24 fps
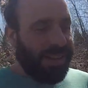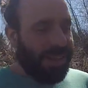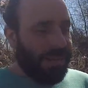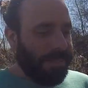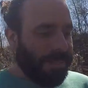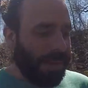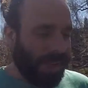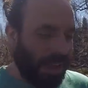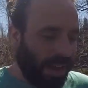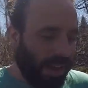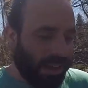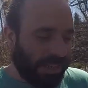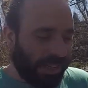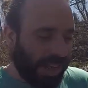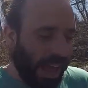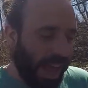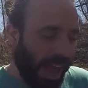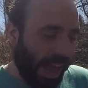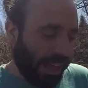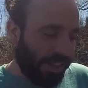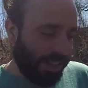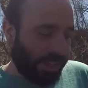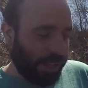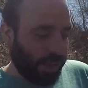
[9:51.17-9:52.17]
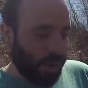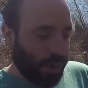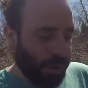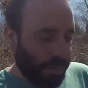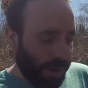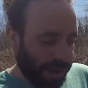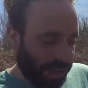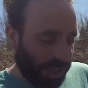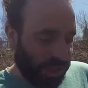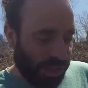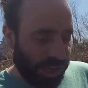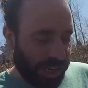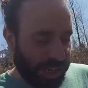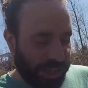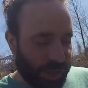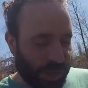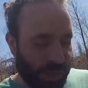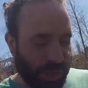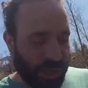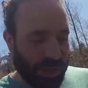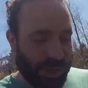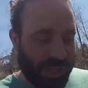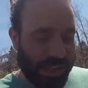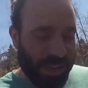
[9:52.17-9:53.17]
because I had so much
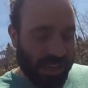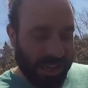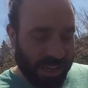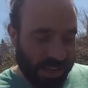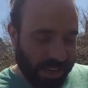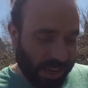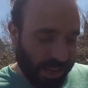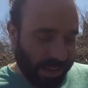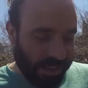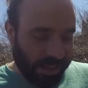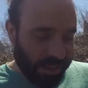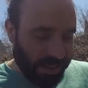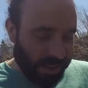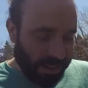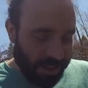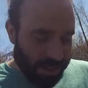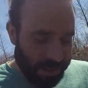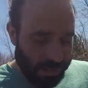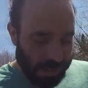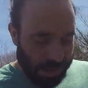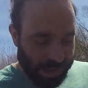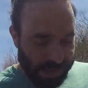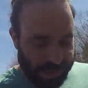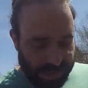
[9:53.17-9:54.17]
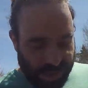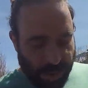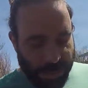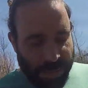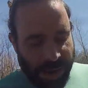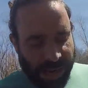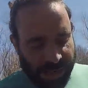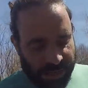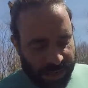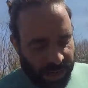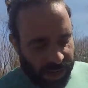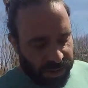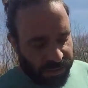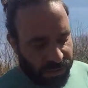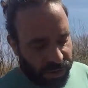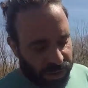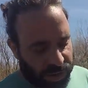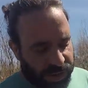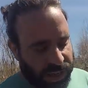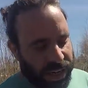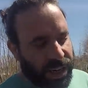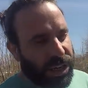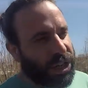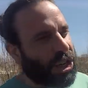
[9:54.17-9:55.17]
things to say but it's the best
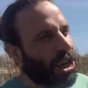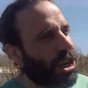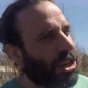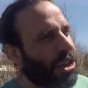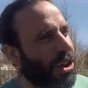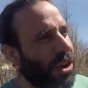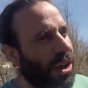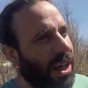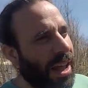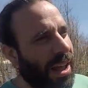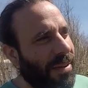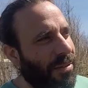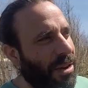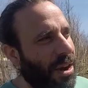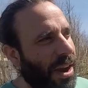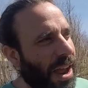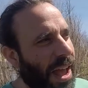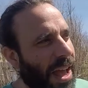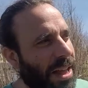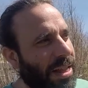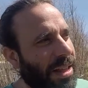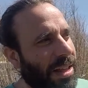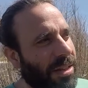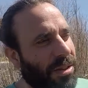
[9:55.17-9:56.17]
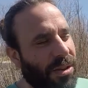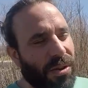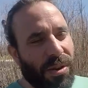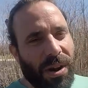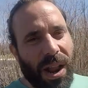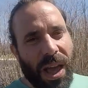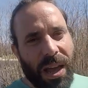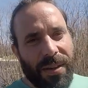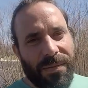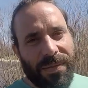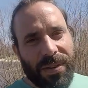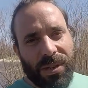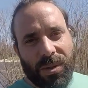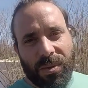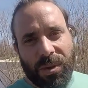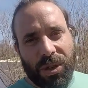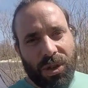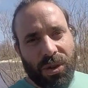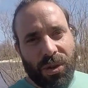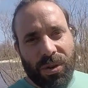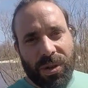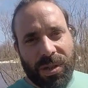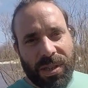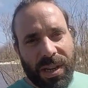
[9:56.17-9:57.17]
conversation you'll ever had in your life is
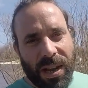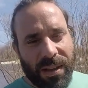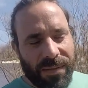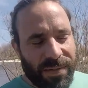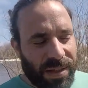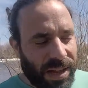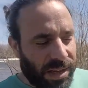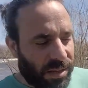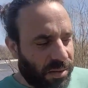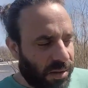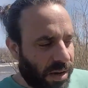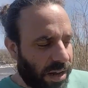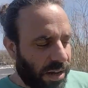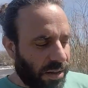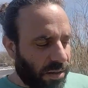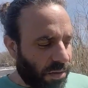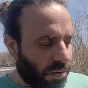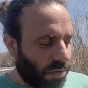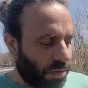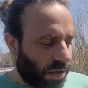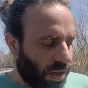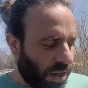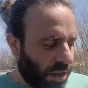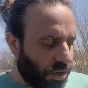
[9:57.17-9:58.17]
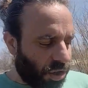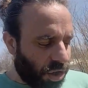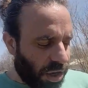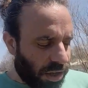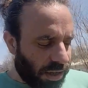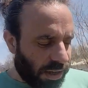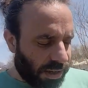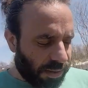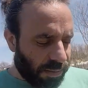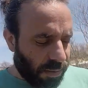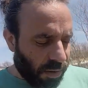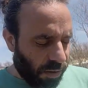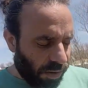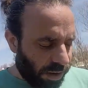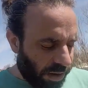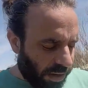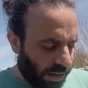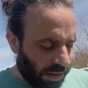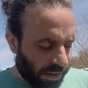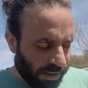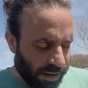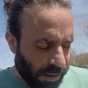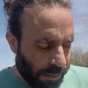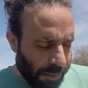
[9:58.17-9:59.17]
with yourself. That's what I told teacher this morning.
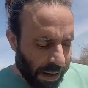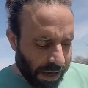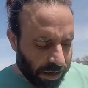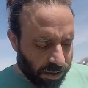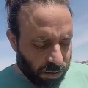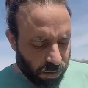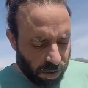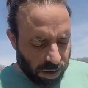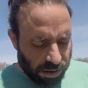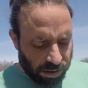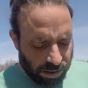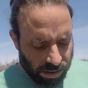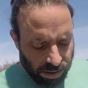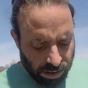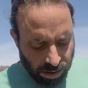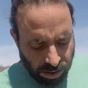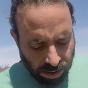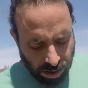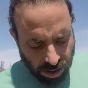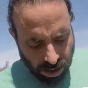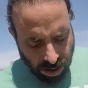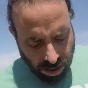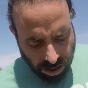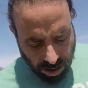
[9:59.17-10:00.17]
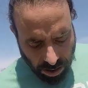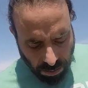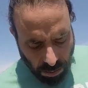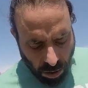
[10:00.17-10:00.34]
It's the best one. the